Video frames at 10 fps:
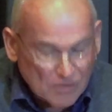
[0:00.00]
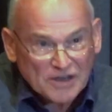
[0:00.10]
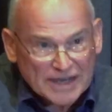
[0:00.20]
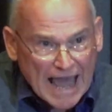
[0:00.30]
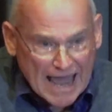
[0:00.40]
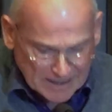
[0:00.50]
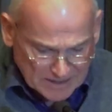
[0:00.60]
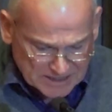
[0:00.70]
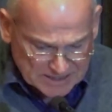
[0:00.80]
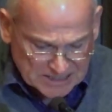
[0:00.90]
"The
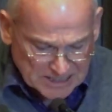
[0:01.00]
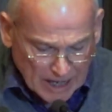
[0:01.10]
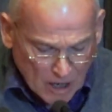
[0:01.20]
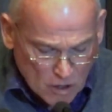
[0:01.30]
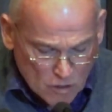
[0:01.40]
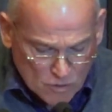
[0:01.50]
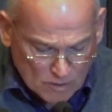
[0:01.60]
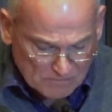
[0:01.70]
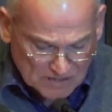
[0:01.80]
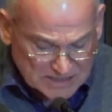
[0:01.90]
land is
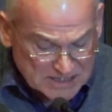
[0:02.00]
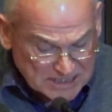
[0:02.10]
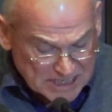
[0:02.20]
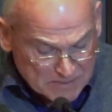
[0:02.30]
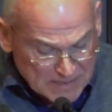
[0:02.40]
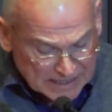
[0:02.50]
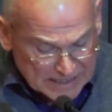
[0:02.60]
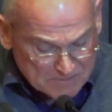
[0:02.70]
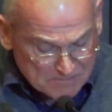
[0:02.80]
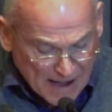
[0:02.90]
low, but
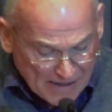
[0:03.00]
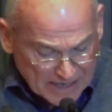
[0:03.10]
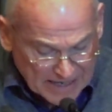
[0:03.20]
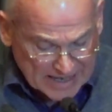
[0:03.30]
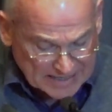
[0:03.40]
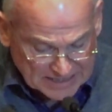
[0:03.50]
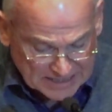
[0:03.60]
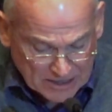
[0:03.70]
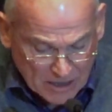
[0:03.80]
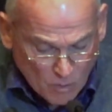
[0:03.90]
seemingly
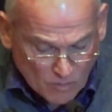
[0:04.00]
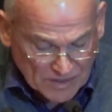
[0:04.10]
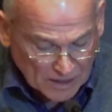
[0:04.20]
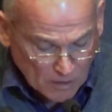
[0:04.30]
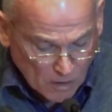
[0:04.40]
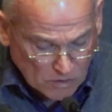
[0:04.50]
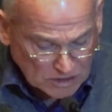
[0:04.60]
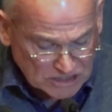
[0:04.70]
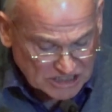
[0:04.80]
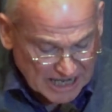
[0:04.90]
barricaded with a
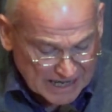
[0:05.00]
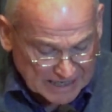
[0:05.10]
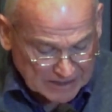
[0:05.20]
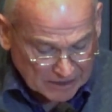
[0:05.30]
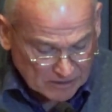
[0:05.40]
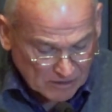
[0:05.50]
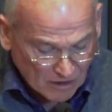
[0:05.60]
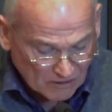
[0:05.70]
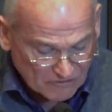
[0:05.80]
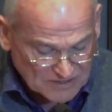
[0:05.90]
long chain
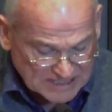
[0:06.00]
of